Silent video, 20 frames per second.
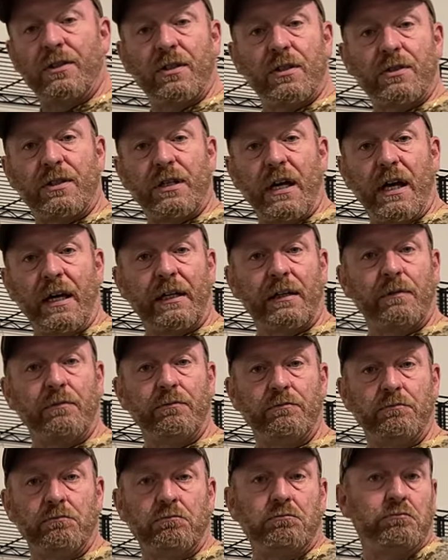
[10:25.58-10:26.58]
just take and
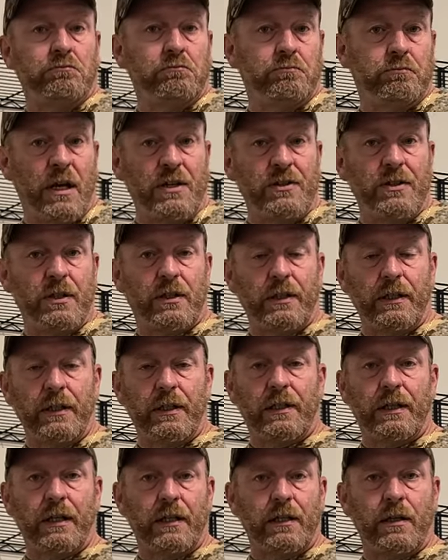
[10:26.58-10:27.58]
basically
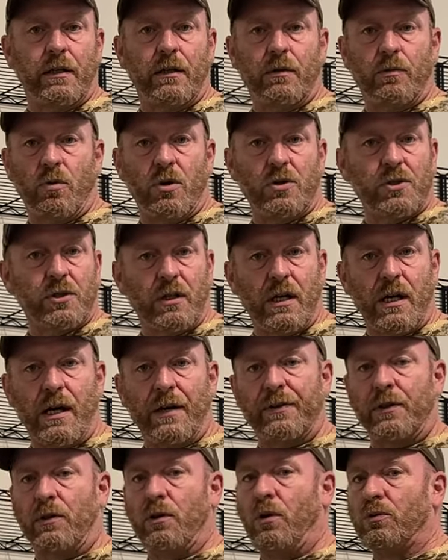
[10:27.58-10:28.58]
get a
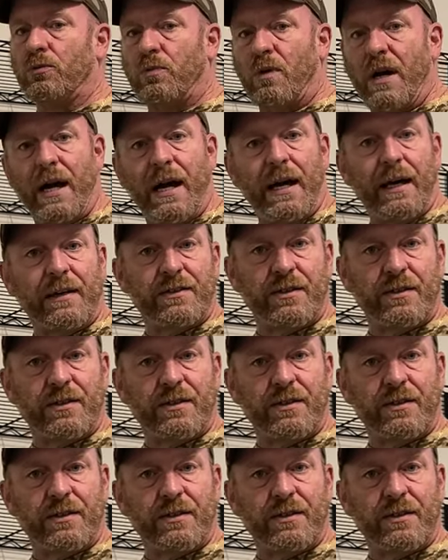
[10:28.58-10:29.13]
washcloth, an old rag,